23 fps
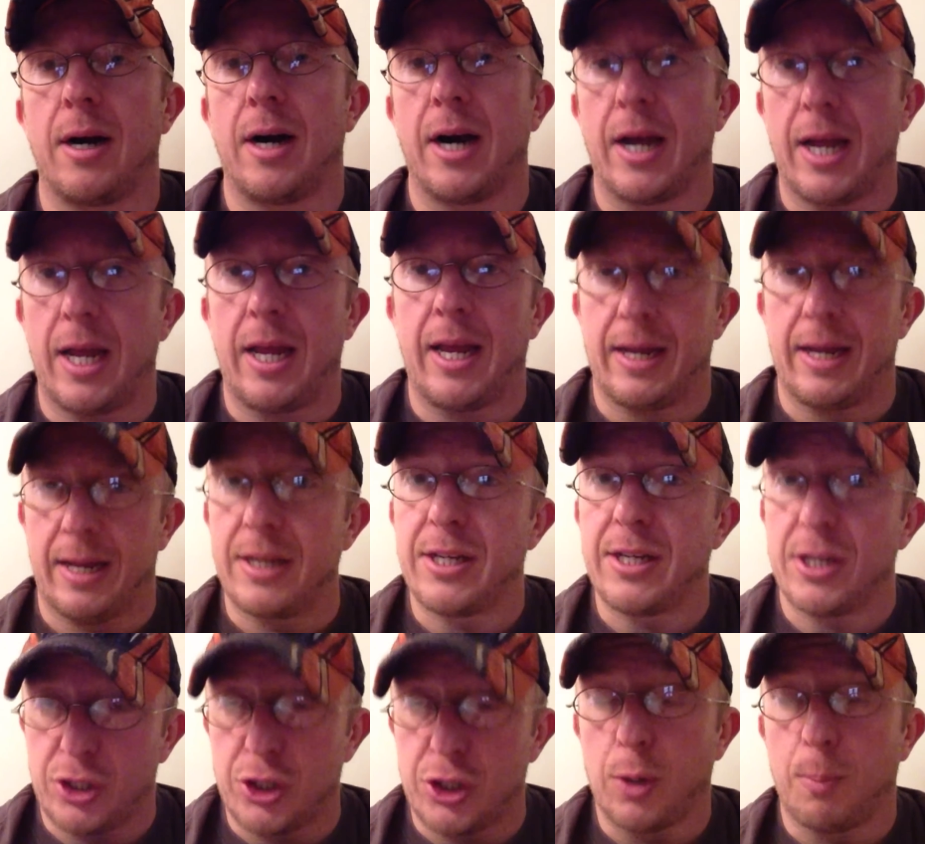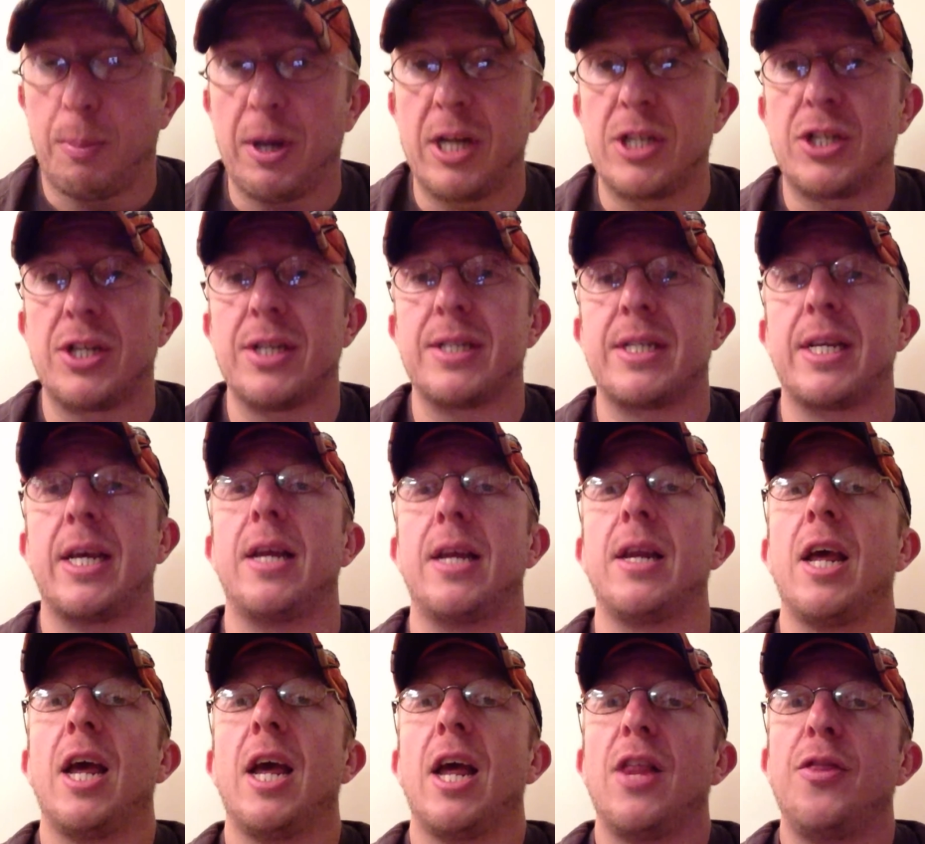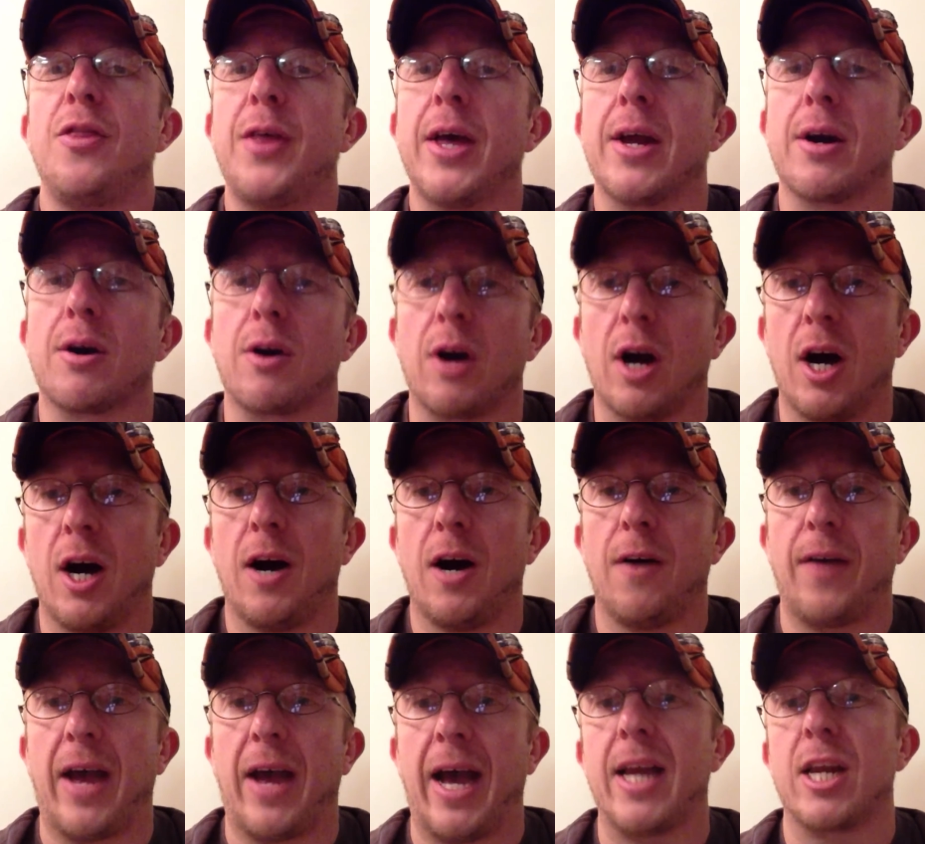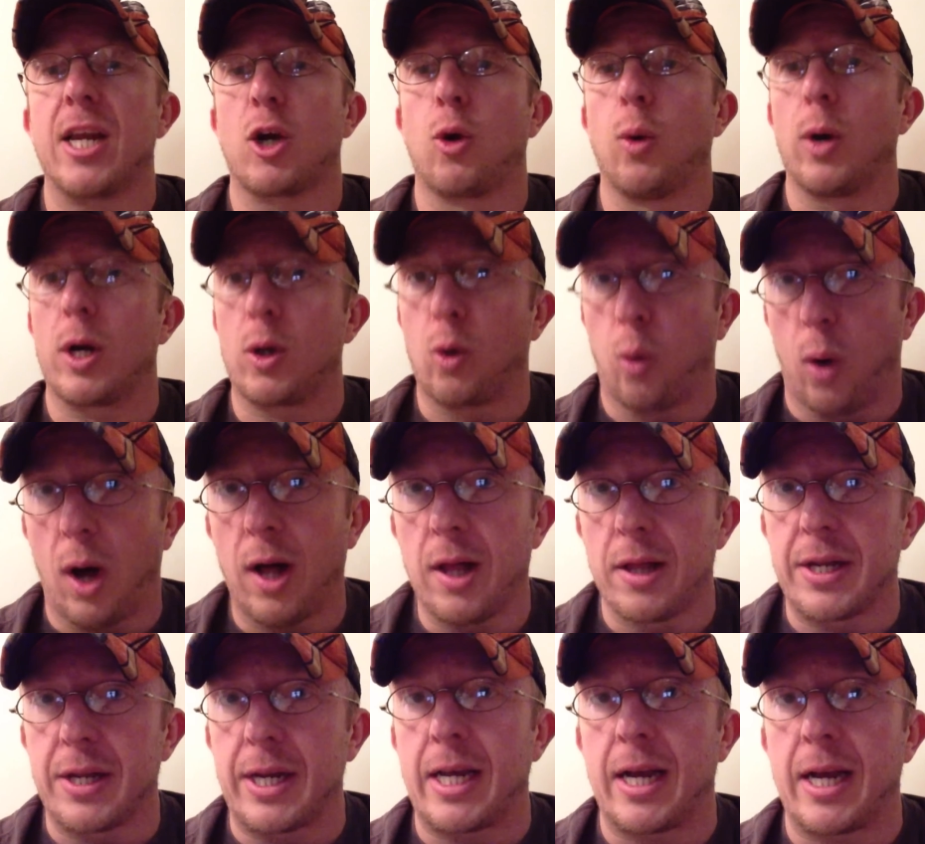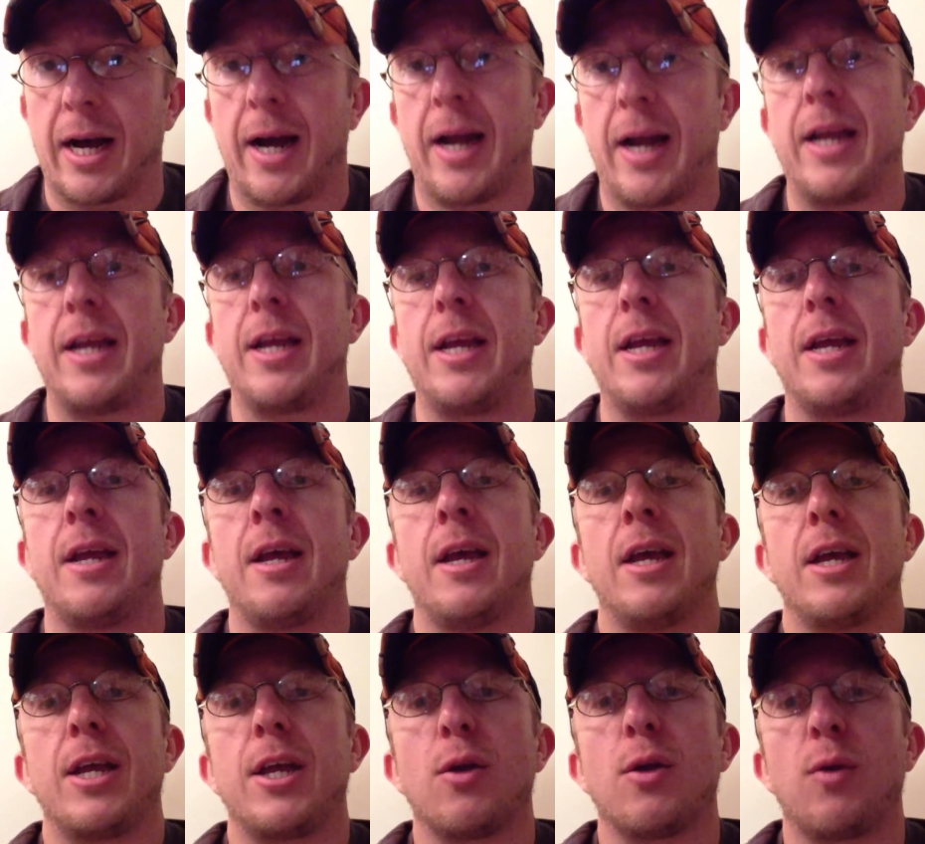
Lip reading: additional punches in that are of adequate quality, i.e.,